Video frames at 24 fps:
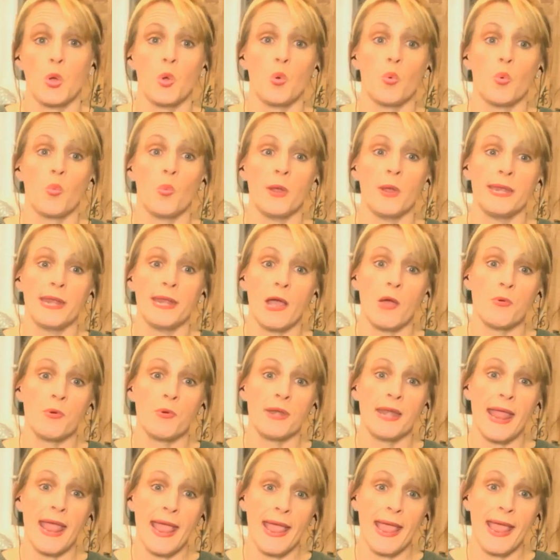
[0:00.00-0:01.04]
We know
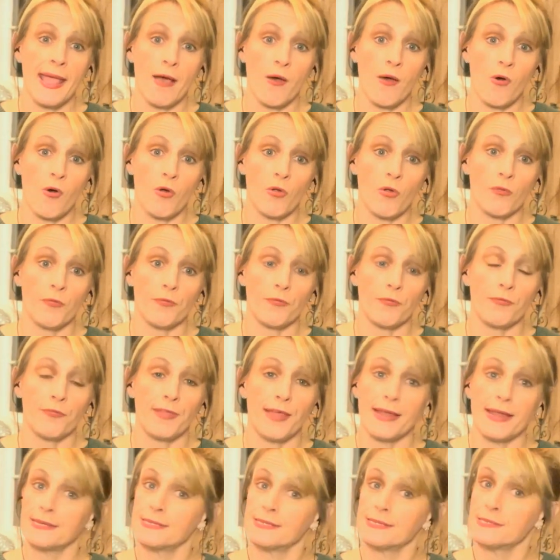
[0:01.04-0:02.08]
now
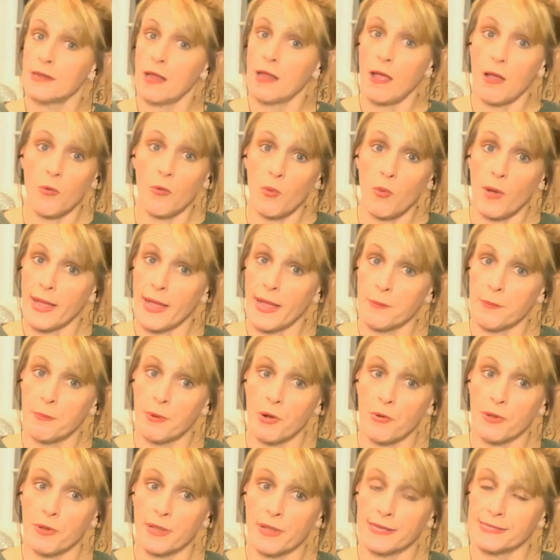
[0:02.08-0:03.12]
that is not why he
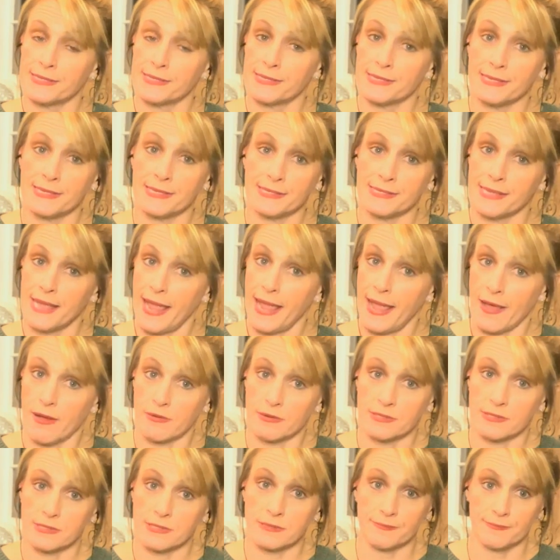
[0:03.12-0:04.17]
broke into this
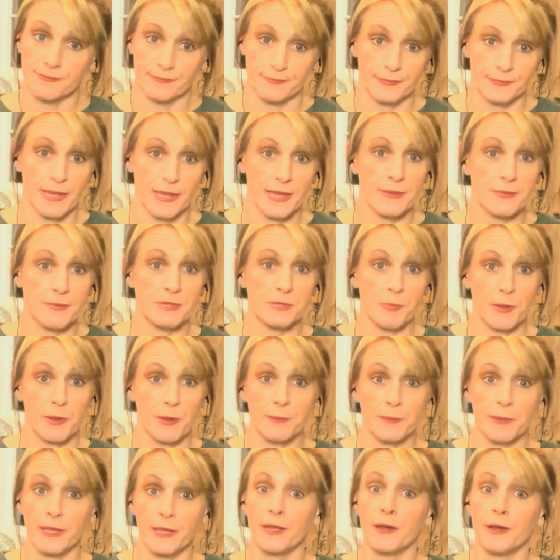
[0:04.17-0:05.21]
house. He was
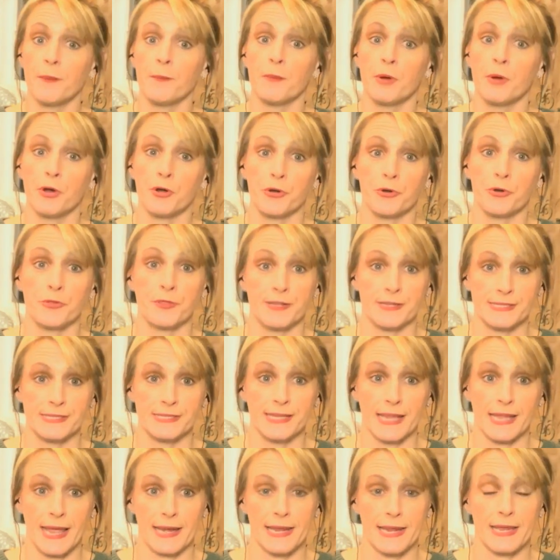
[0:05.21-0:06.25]
probably going to murder this
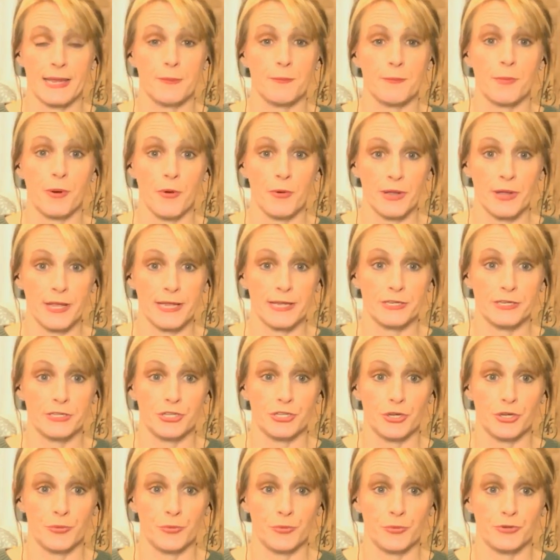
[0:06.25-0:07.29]
lady he broke
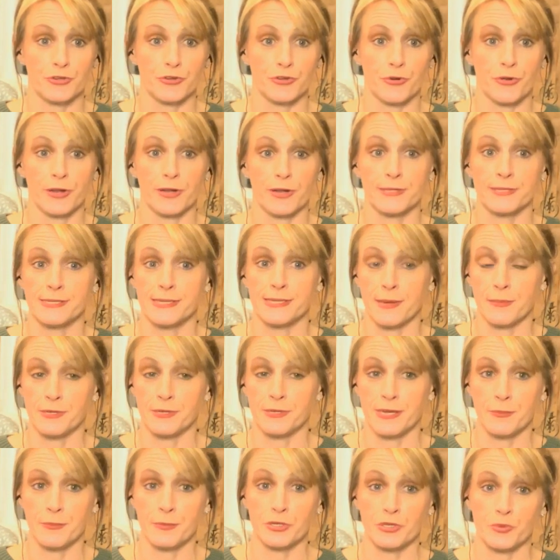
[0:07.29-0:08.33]
into. So on
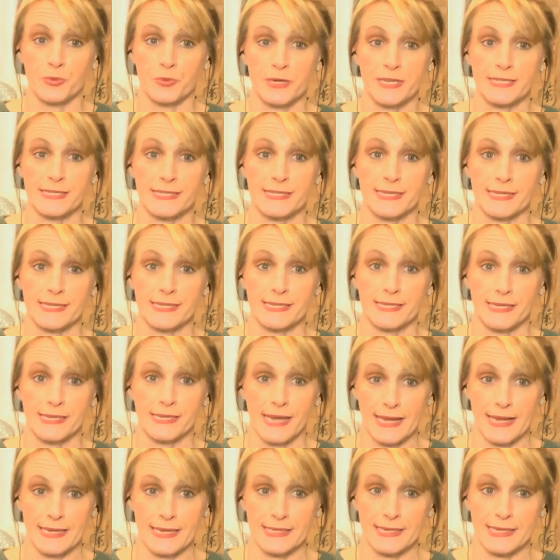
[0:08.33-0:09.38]
September twenty-sixth,
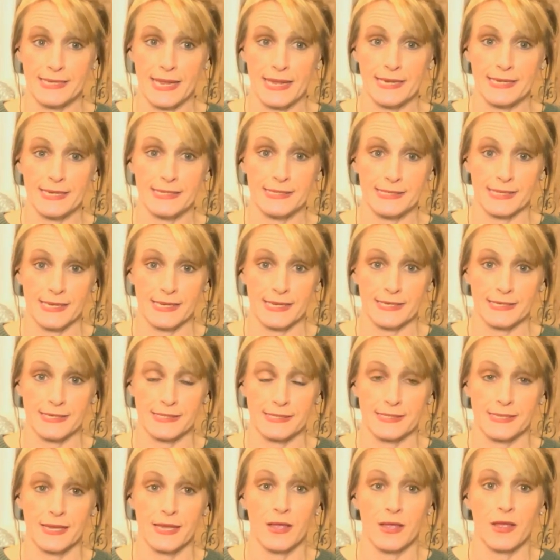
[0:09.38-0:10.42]
nineteen
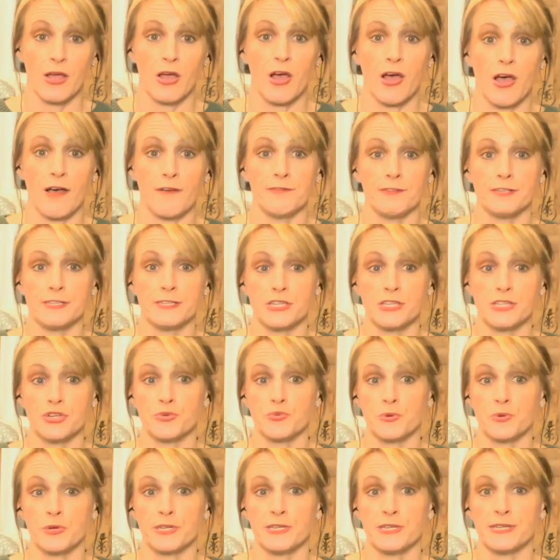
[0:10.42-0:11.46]
eighty-six, officers
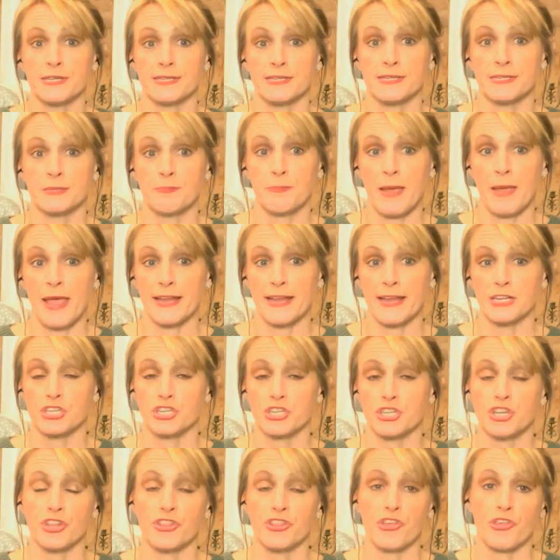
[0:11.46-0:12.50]
were
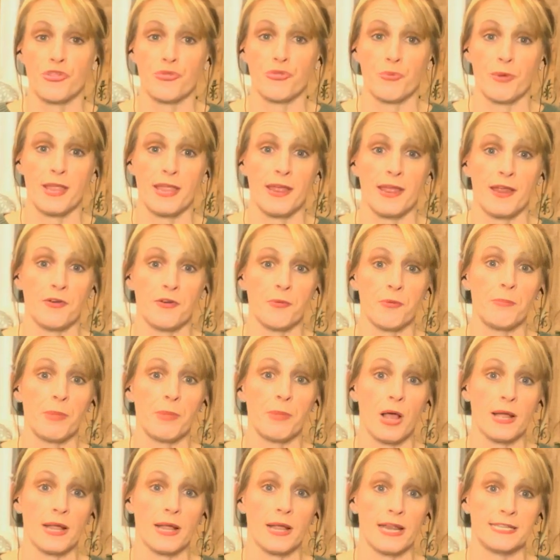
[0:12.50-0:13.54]
dispatched to the three hundred
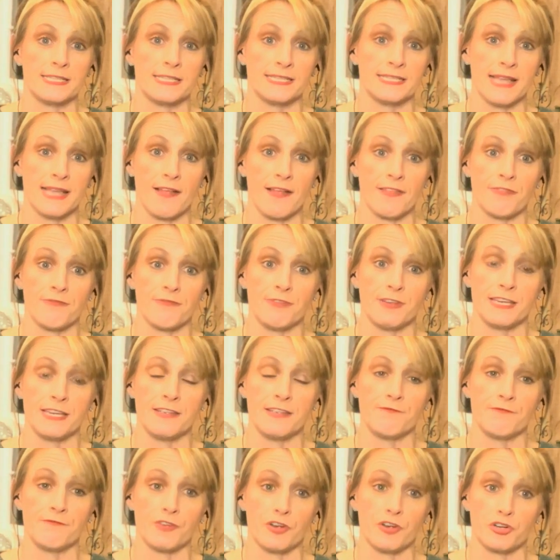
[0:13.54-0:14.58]
block of South
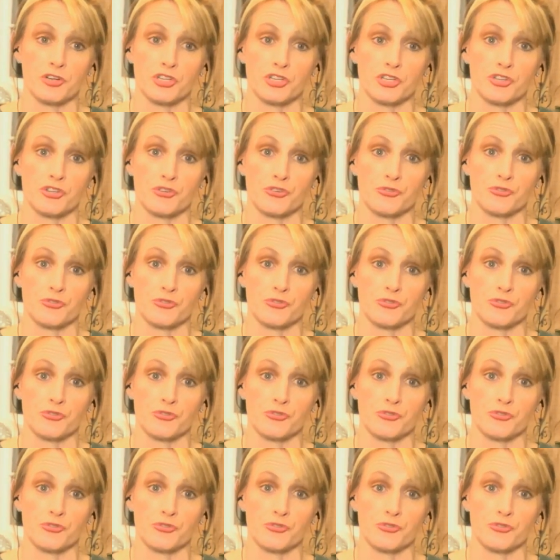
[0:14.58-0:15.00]
fifty-first